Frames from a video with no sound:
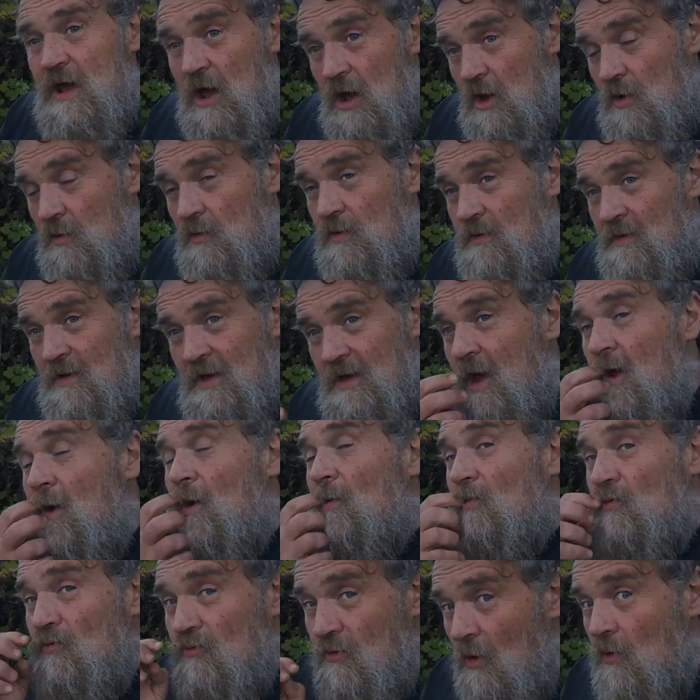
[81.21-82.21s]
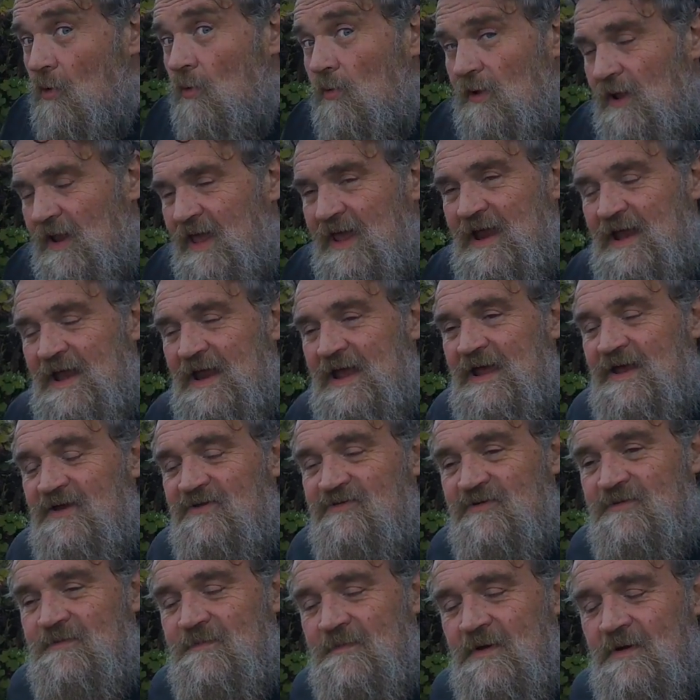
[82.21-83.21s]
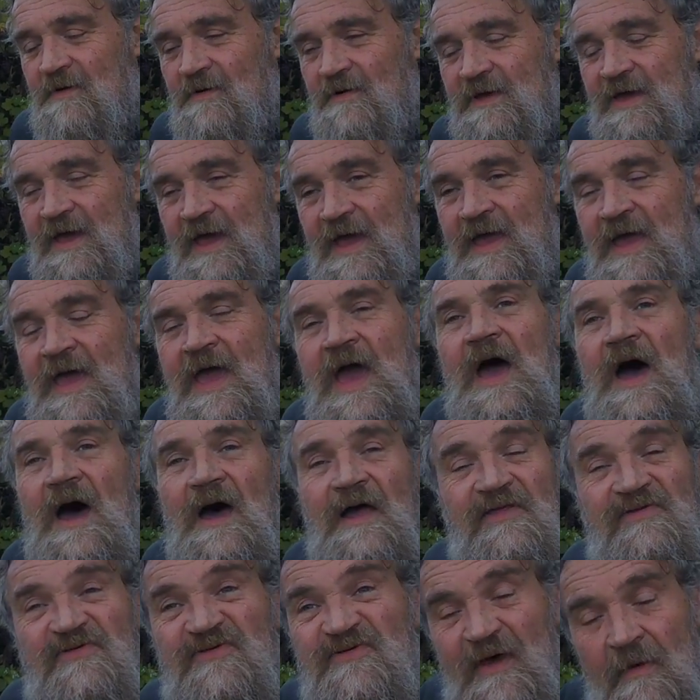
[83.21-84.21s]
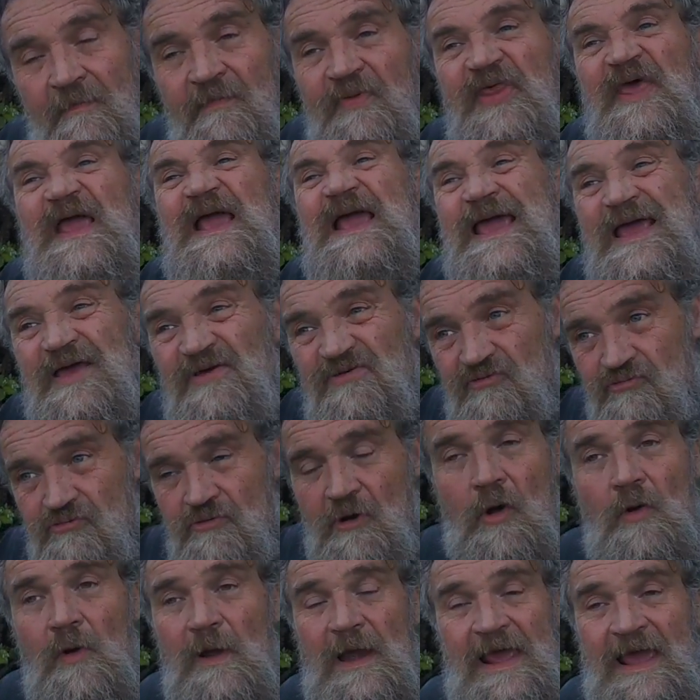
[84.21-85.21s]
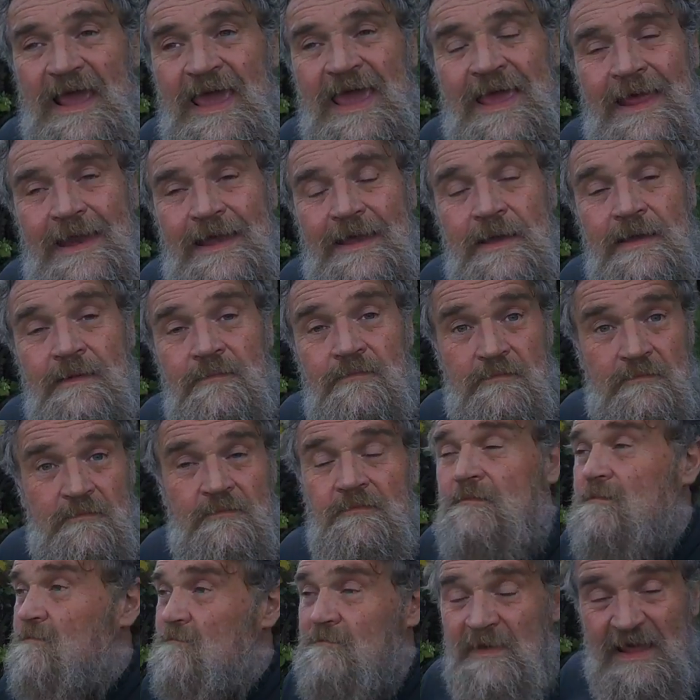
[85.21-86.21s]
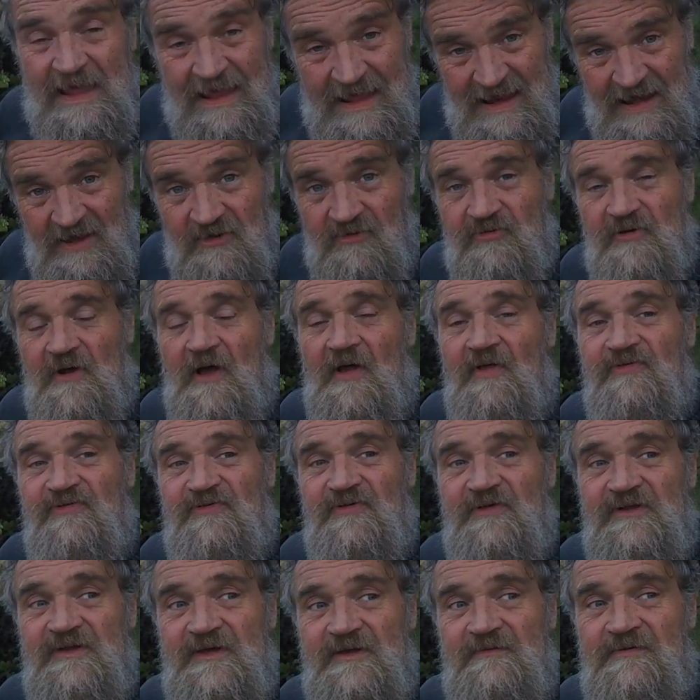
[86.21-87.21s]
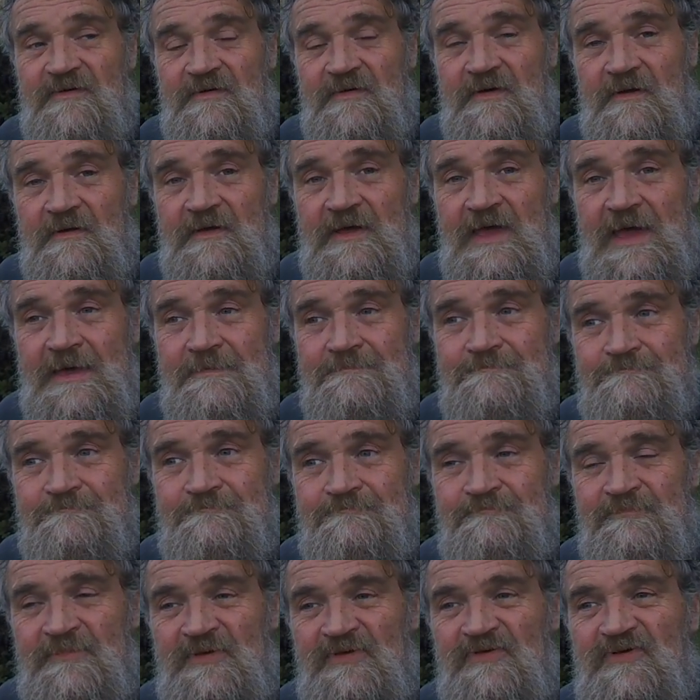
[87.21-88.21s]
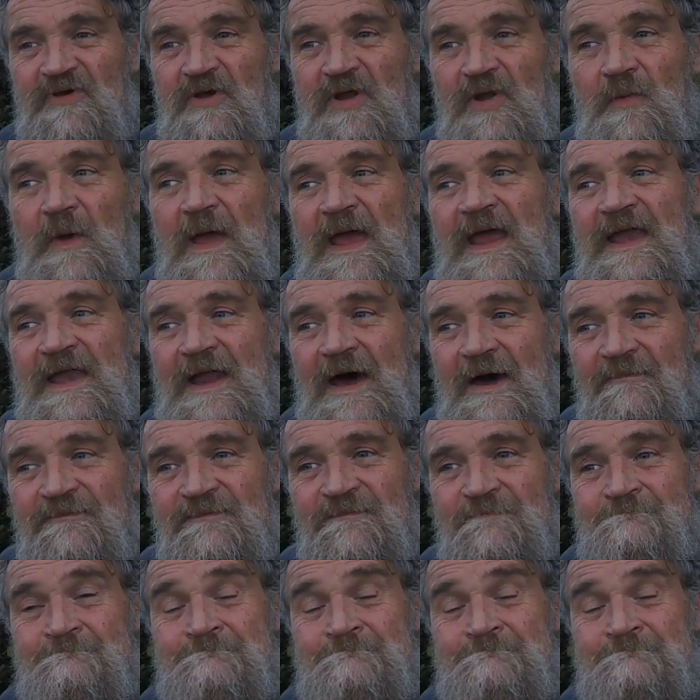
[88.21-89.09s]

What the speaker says: No. Roll in it. Okay? And something is rolling in. Intransitive. Okay? So anyway, enough.